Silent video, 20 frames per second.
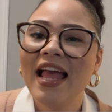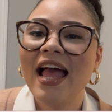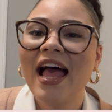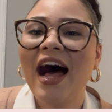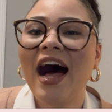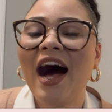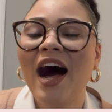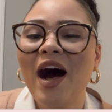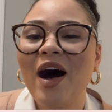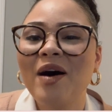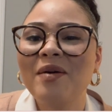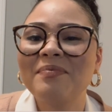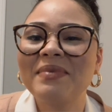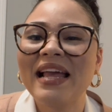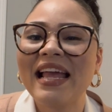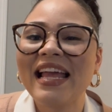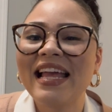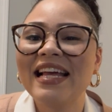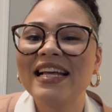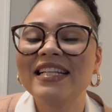
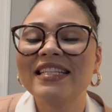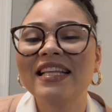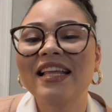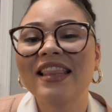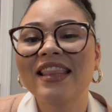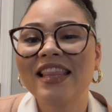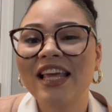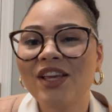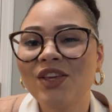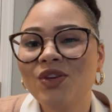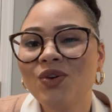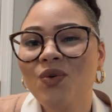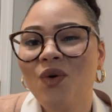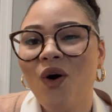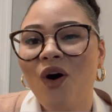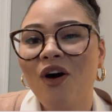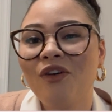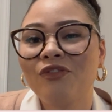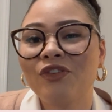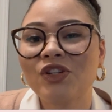And thank you
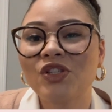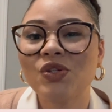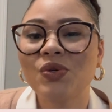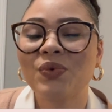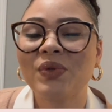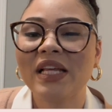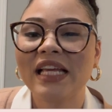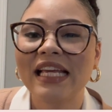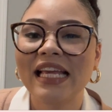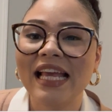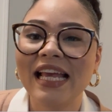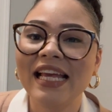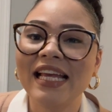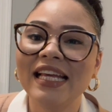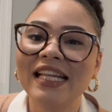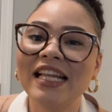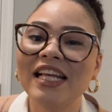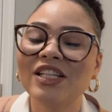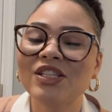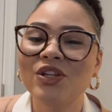all for tuning
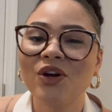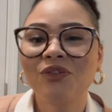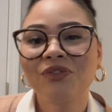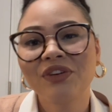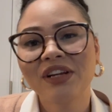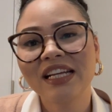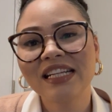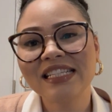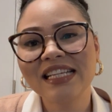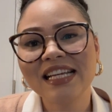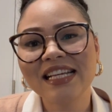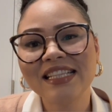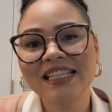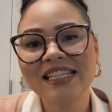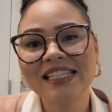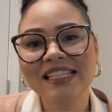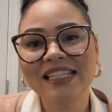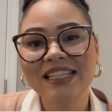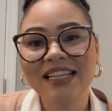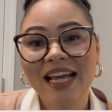in. Don't forget to hit
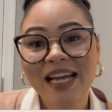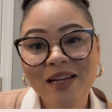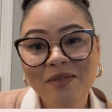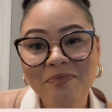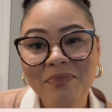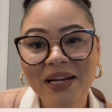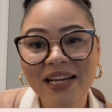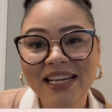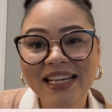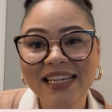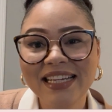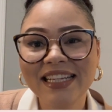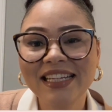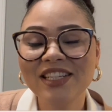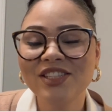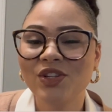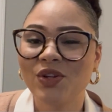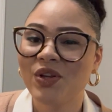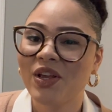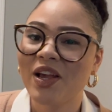this like button
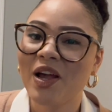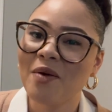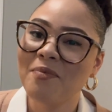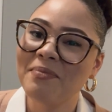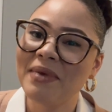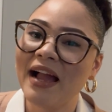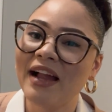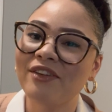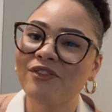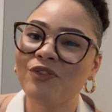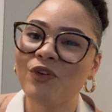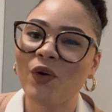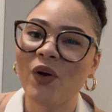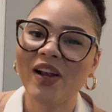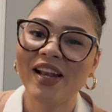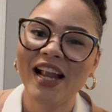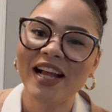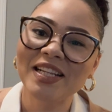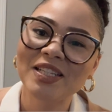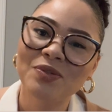so you can come back for
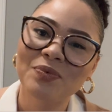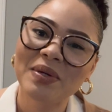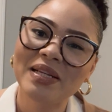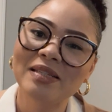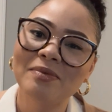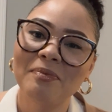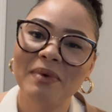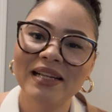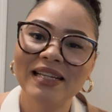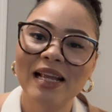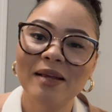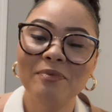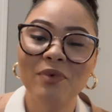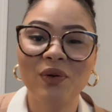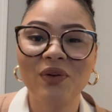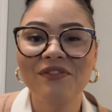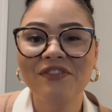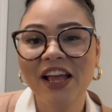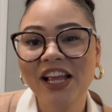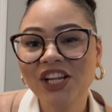next week's Monday
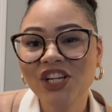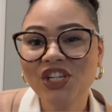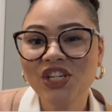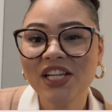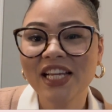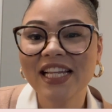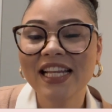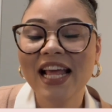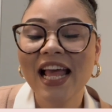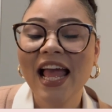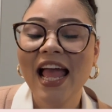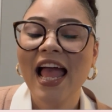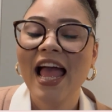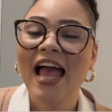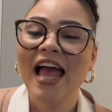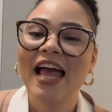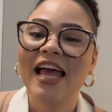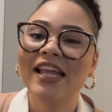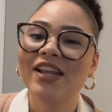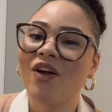motivation.
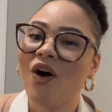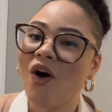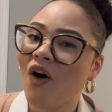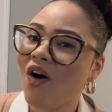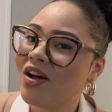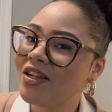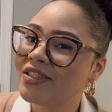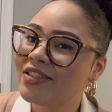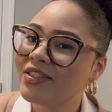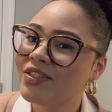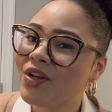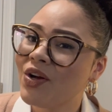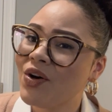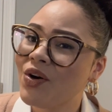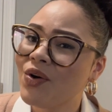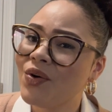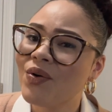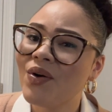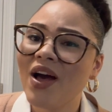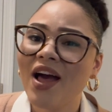And
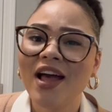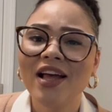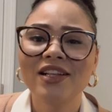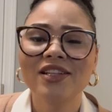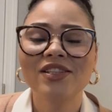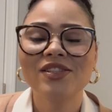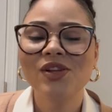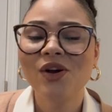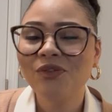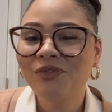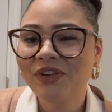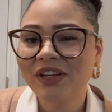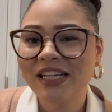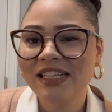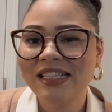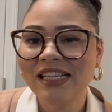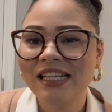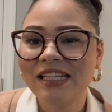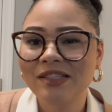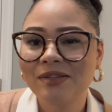also, don't forget
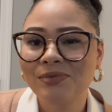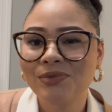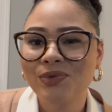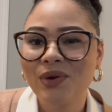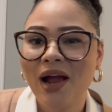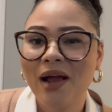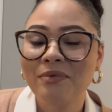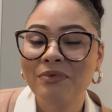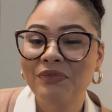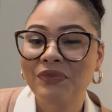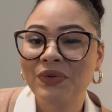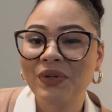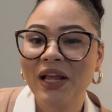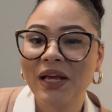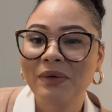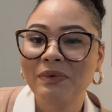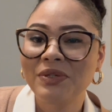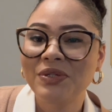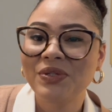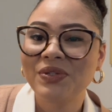to hit subscribe if you like
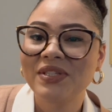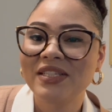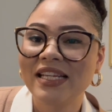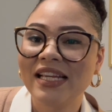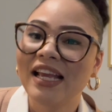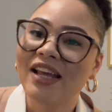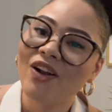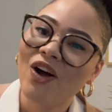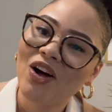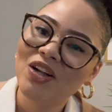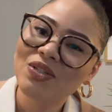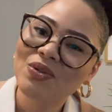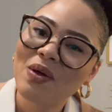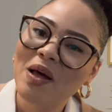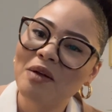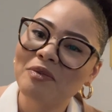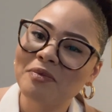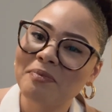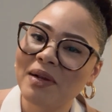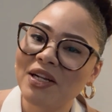what you see. It also
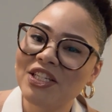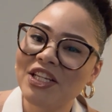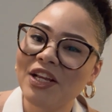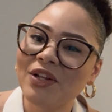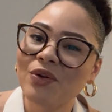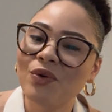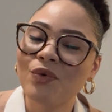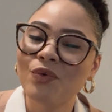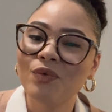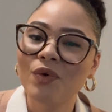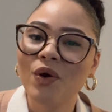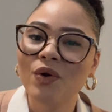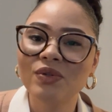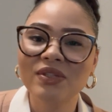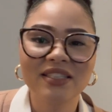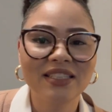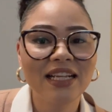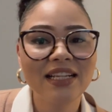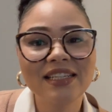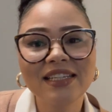helps my channel grow.
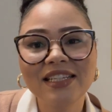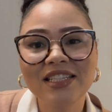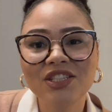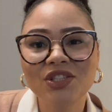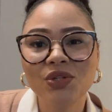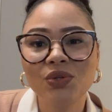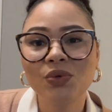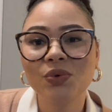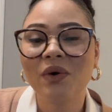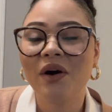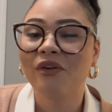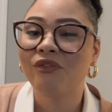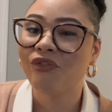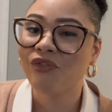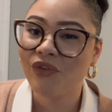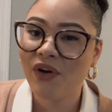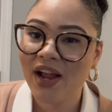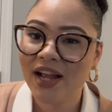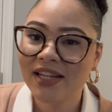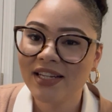Send this to a
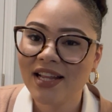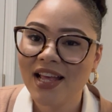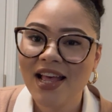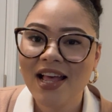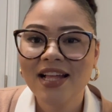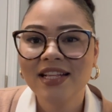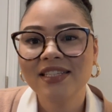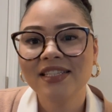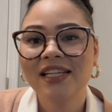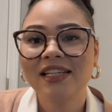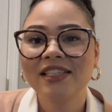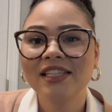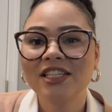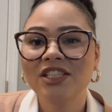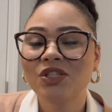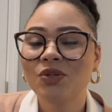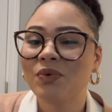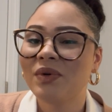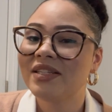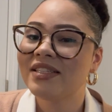friend. Send this
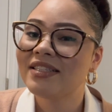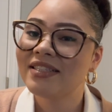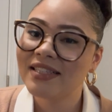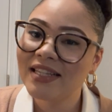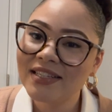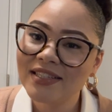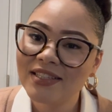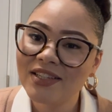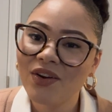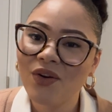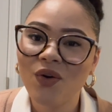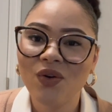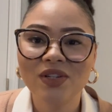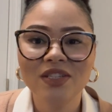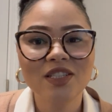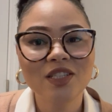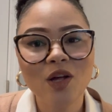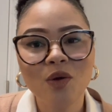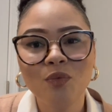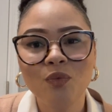to a sister or
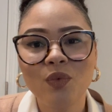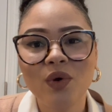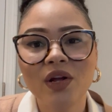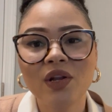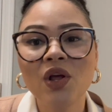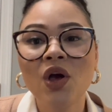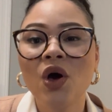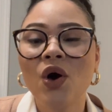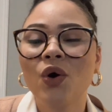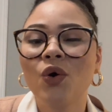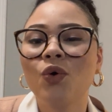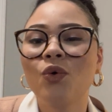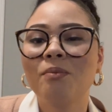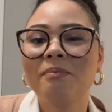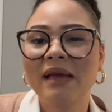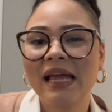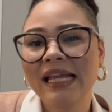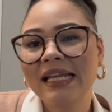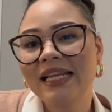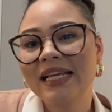someone who
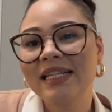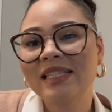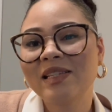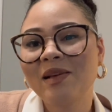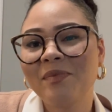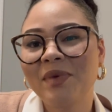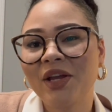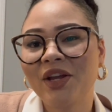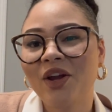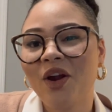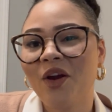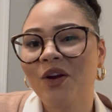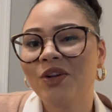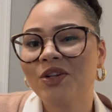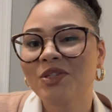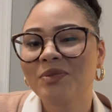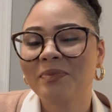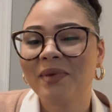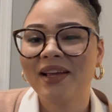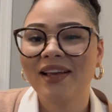may need some
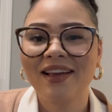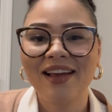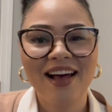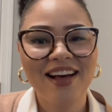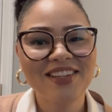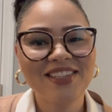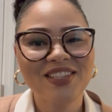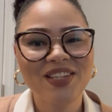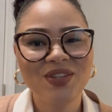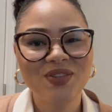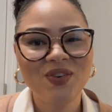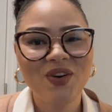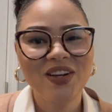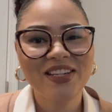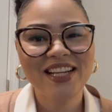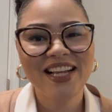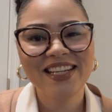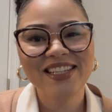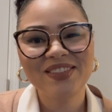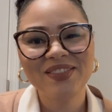encouragement. I'll see you all
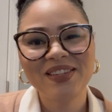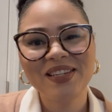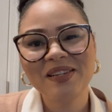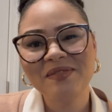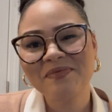next week.